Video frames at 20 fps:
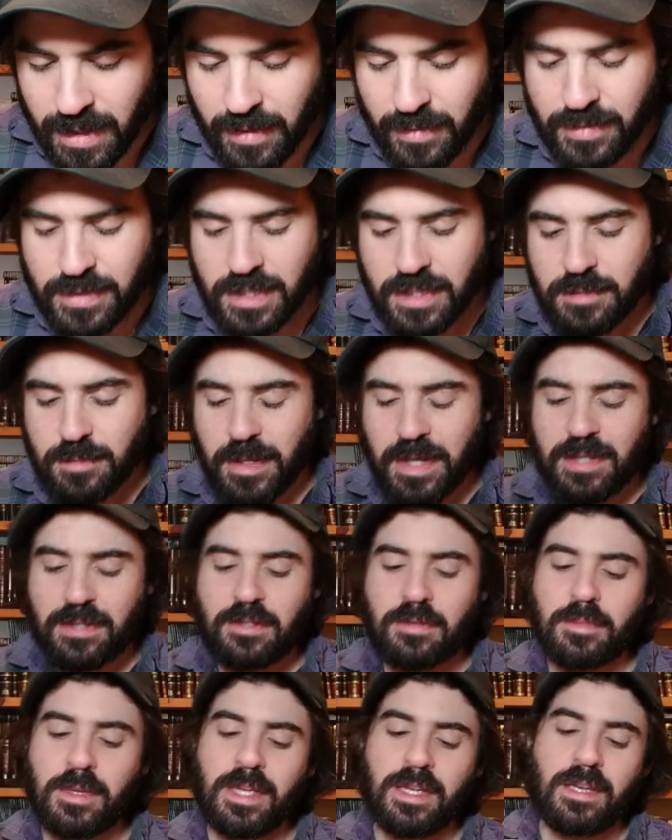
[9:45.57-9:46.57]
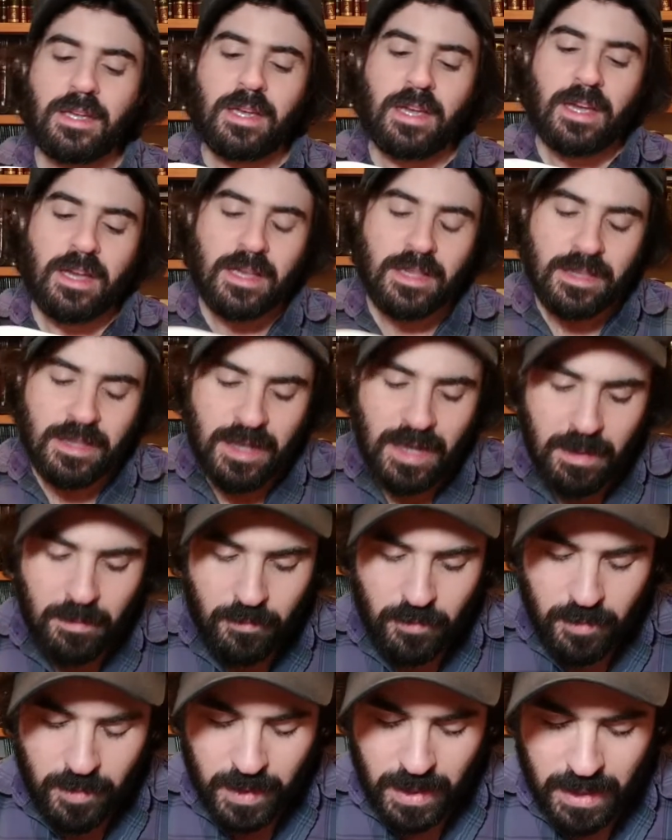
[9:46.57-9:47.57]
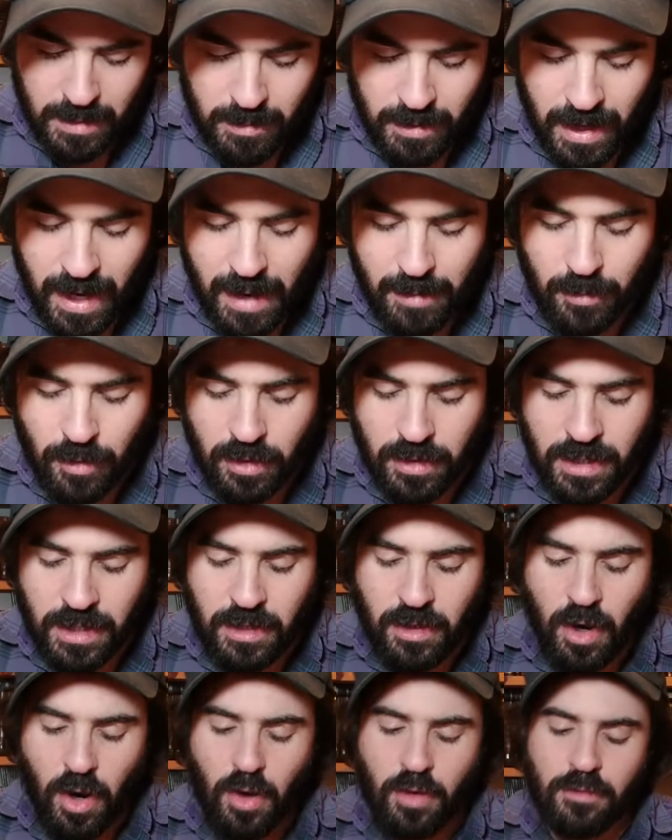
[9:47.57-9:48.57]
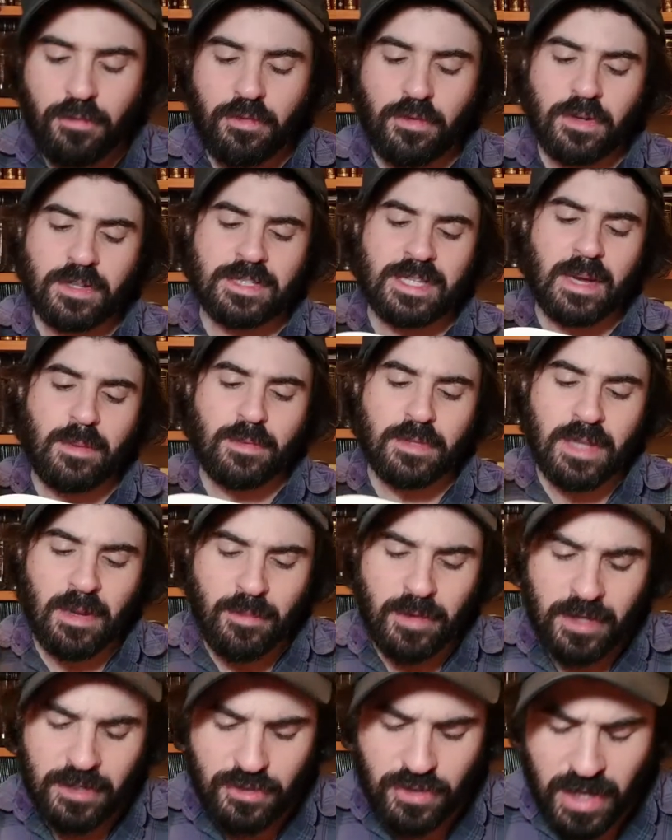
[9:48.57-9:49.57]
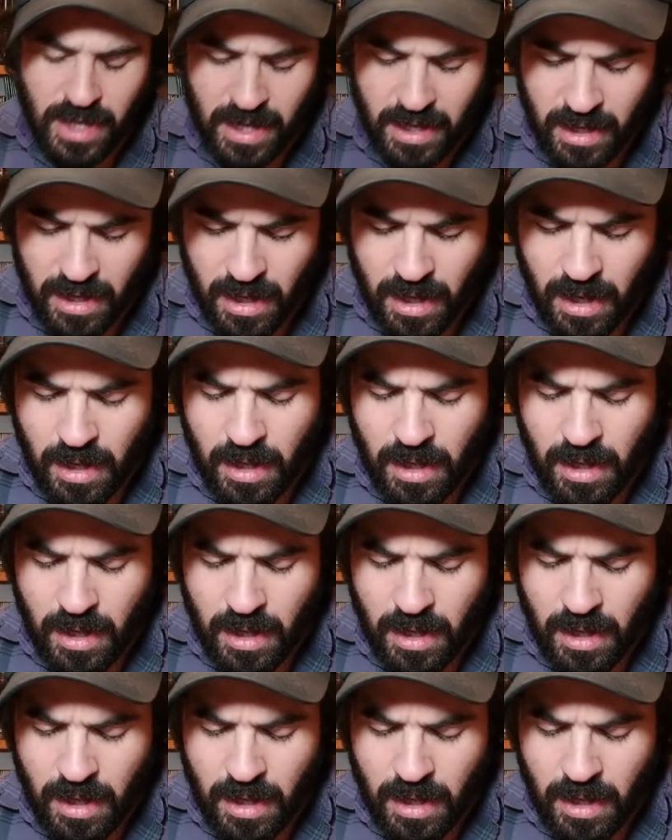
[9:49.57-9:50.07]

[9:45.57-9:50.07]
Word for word: It was explained to me in the name of Abba Kigon, for example, Damar Intre.